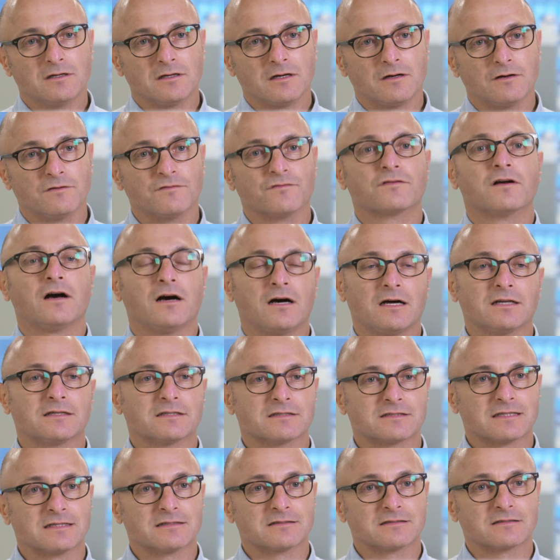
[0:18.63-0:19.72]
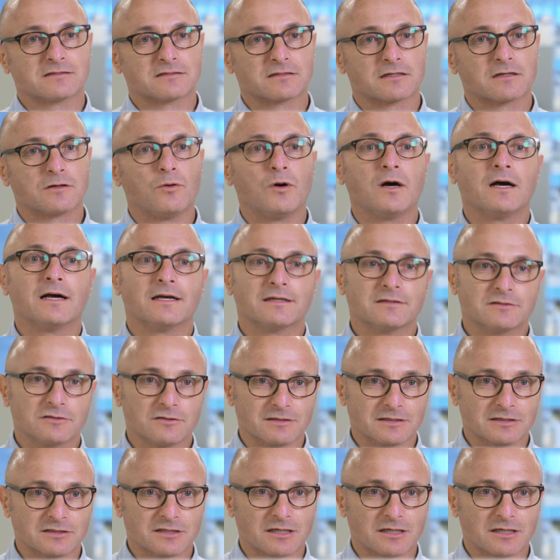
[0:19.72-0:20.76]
of heart disease that's acquired during